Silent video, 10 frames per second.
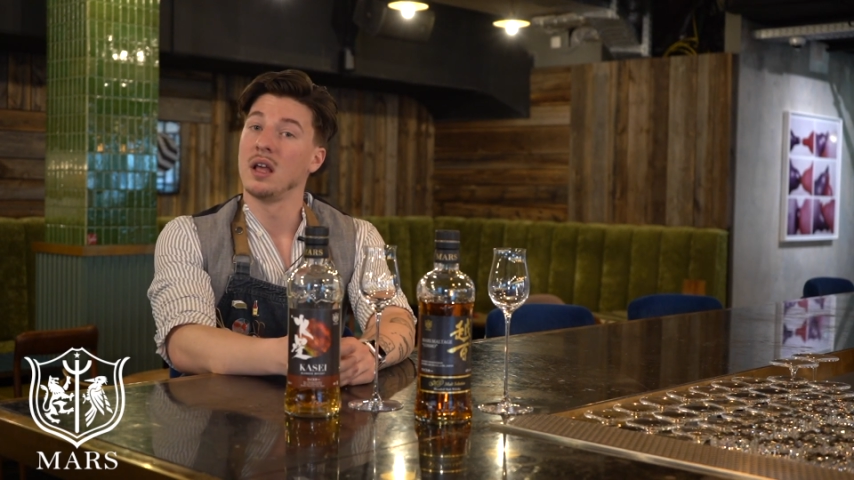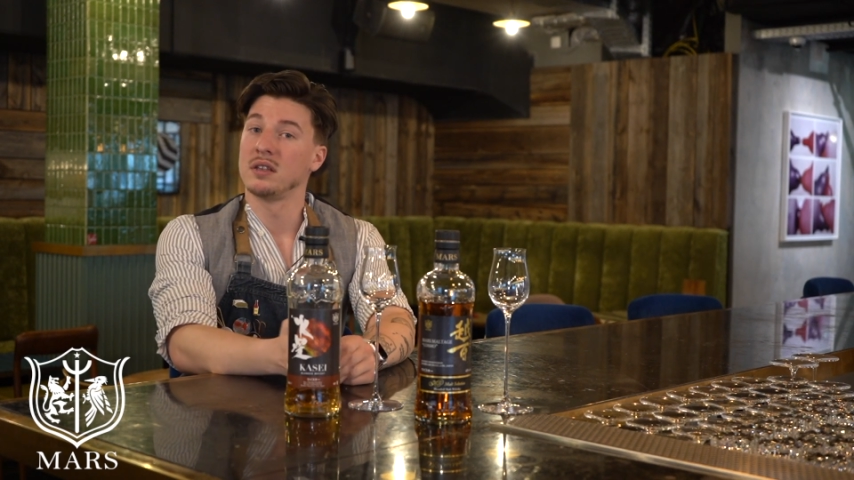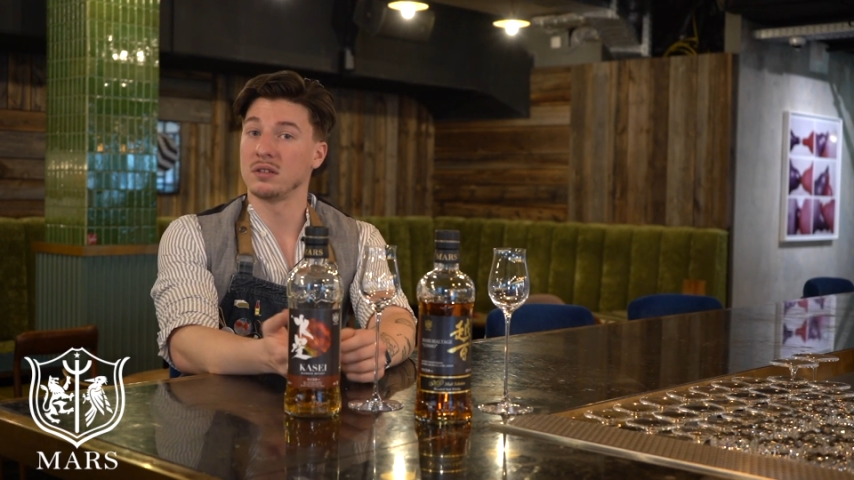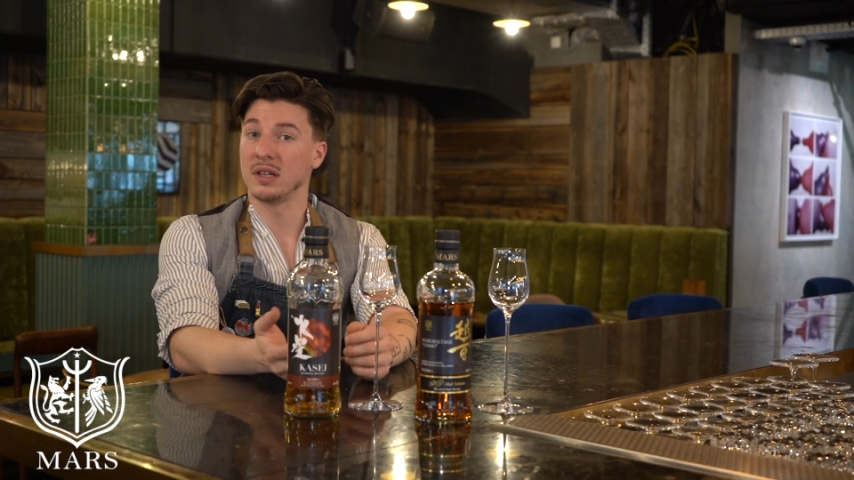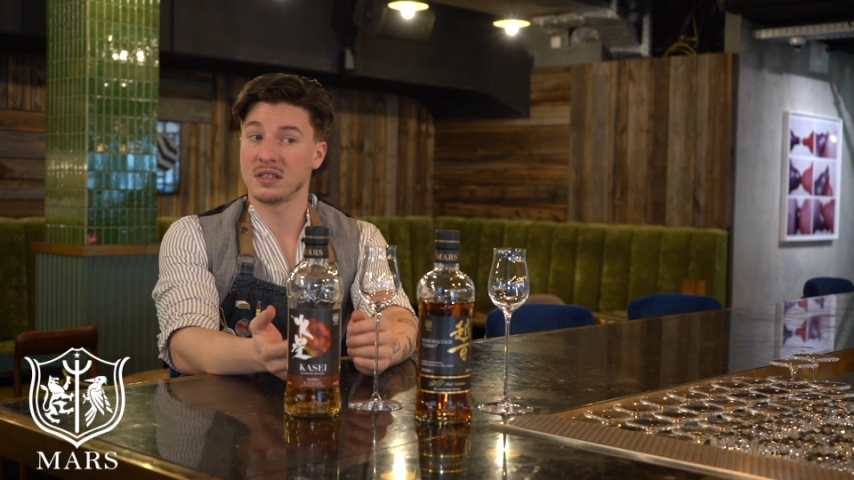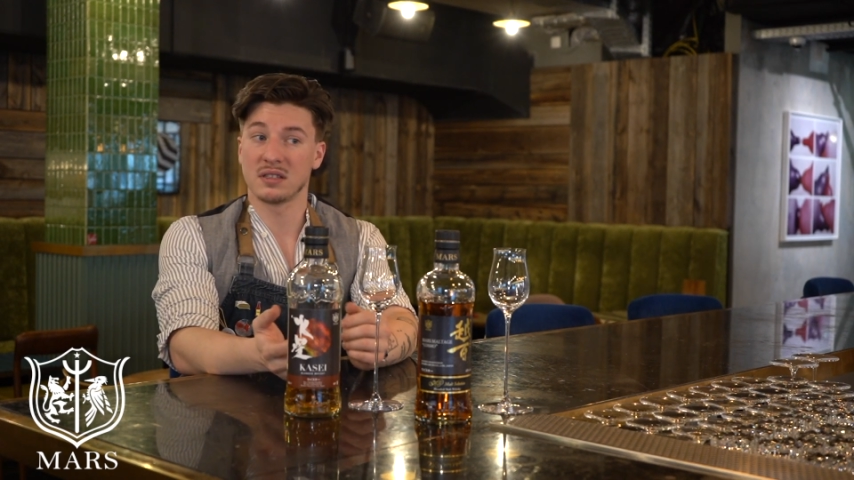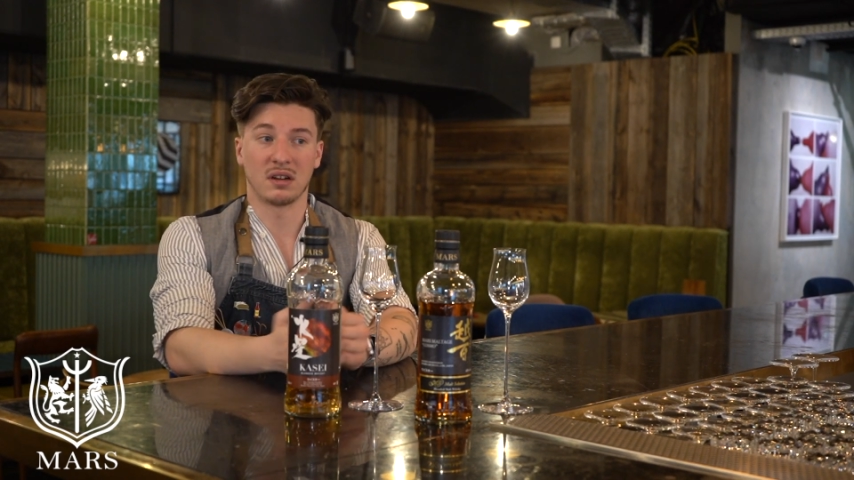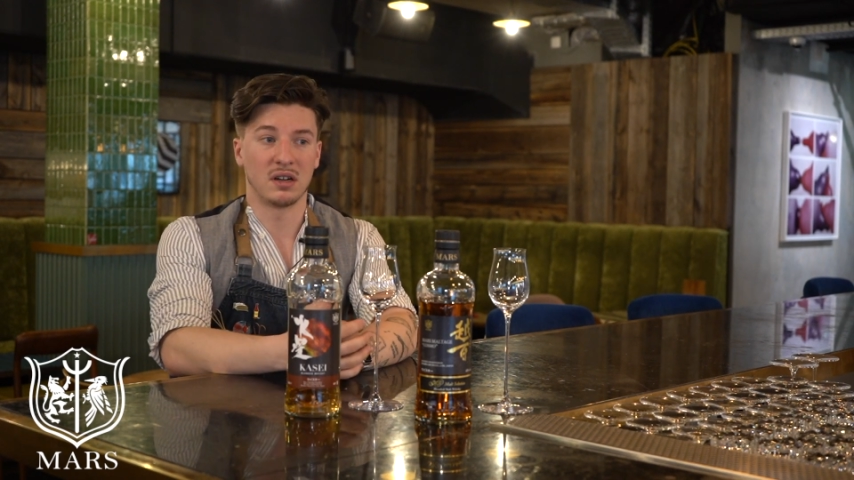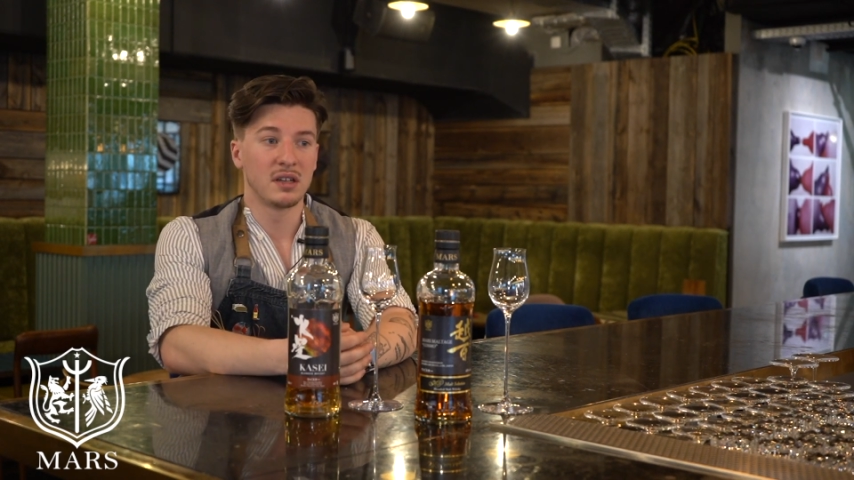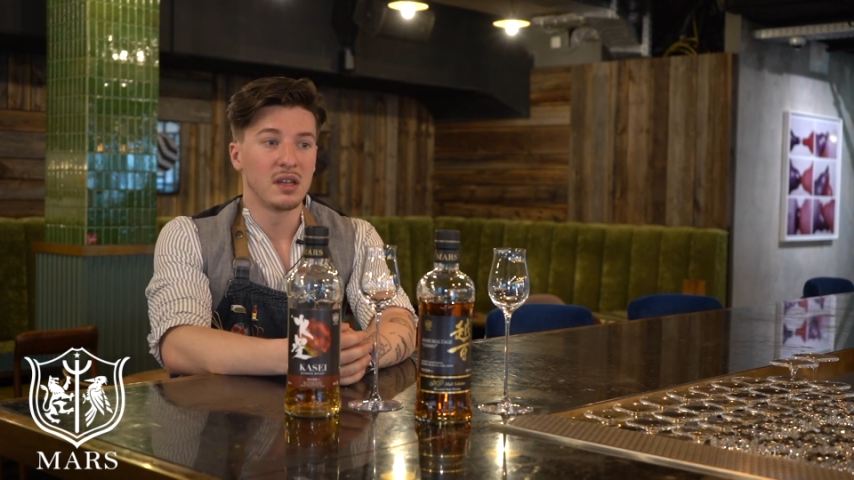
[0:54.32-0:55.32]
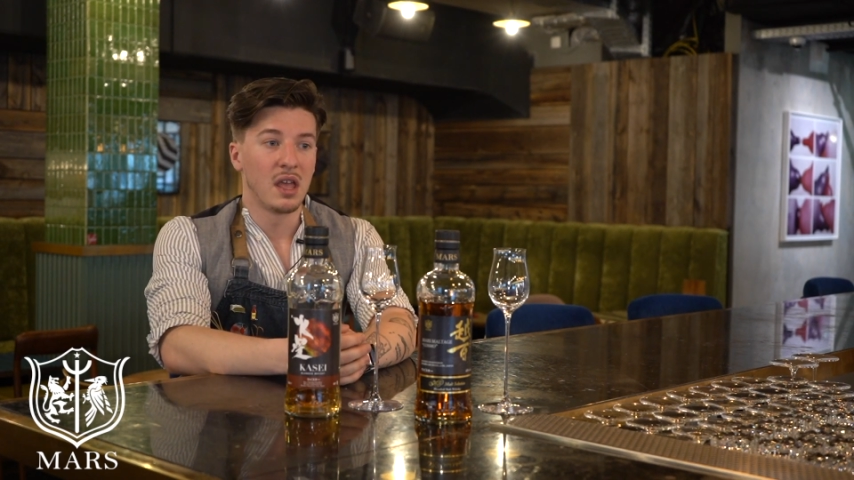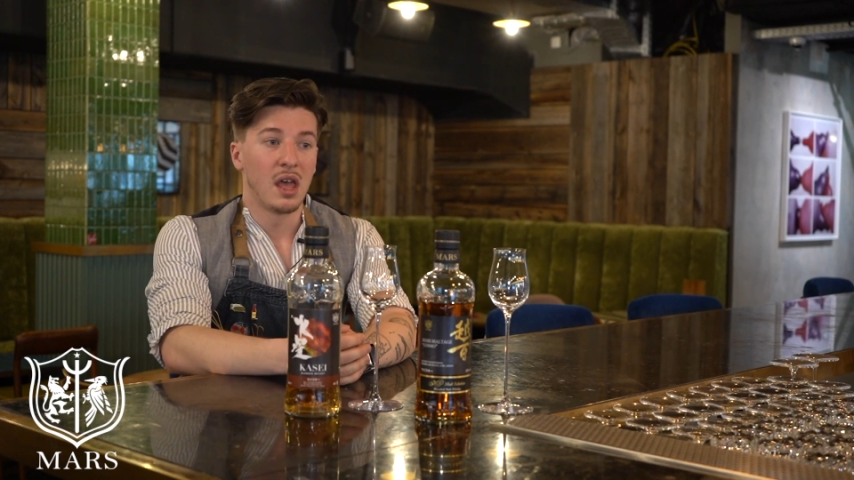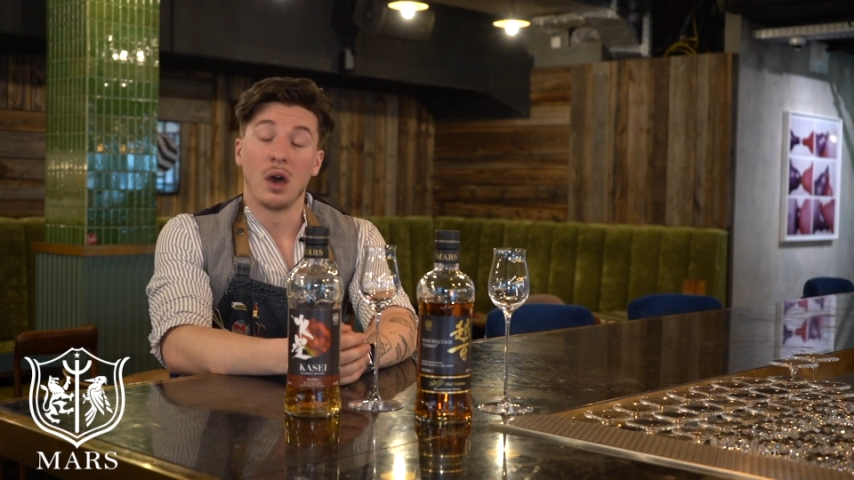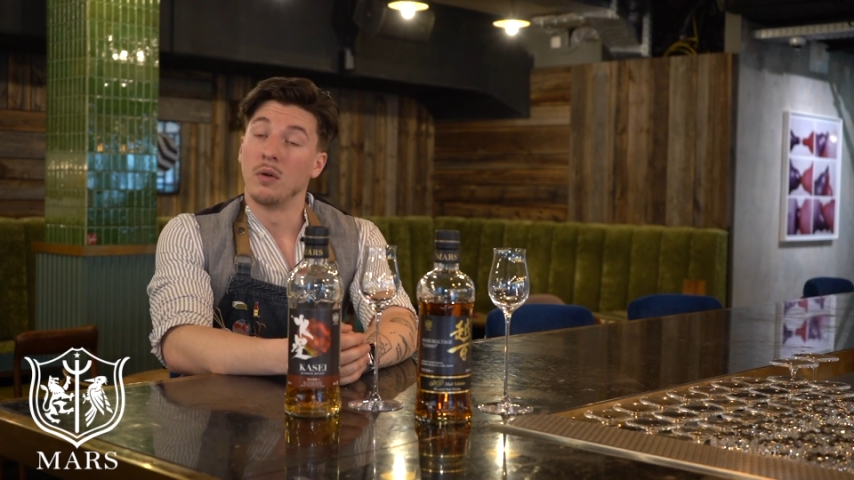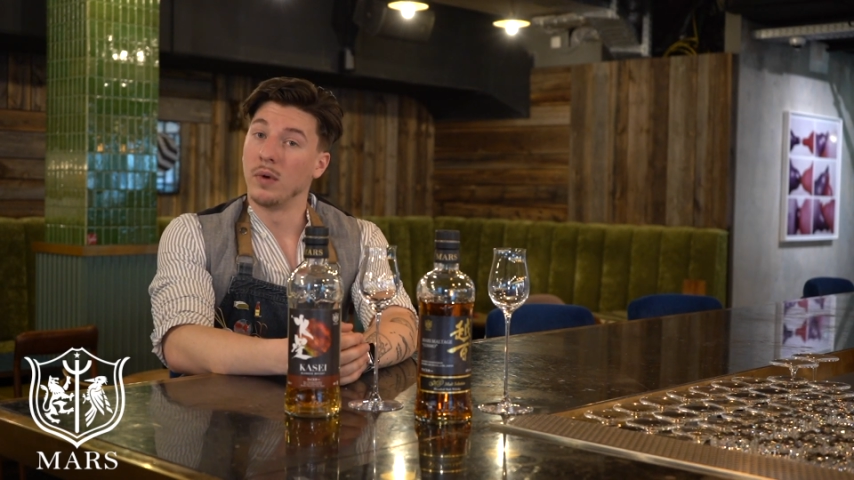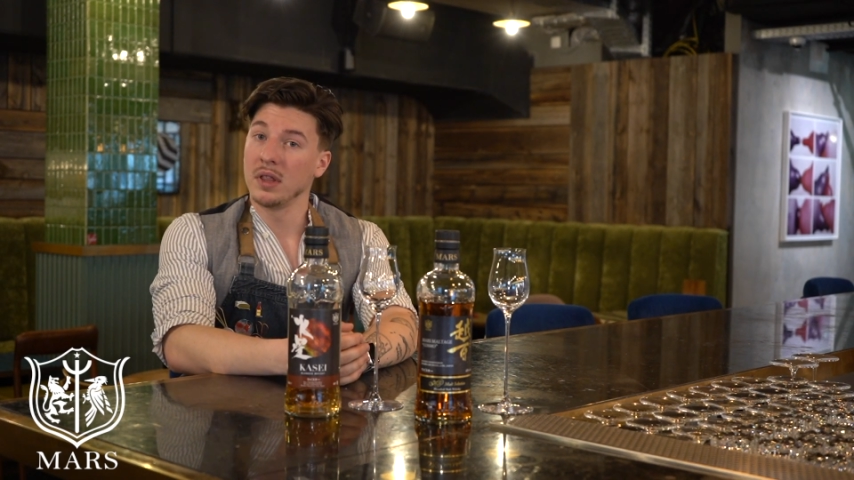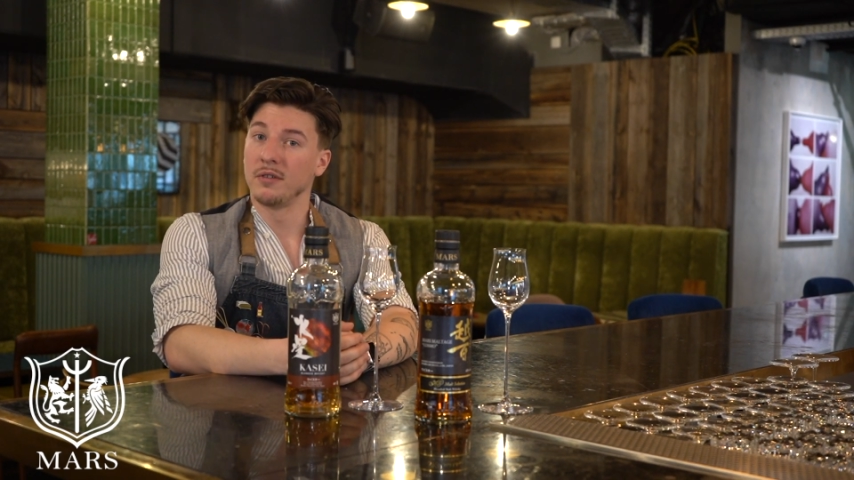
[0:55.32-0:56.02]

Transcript: So let's start. One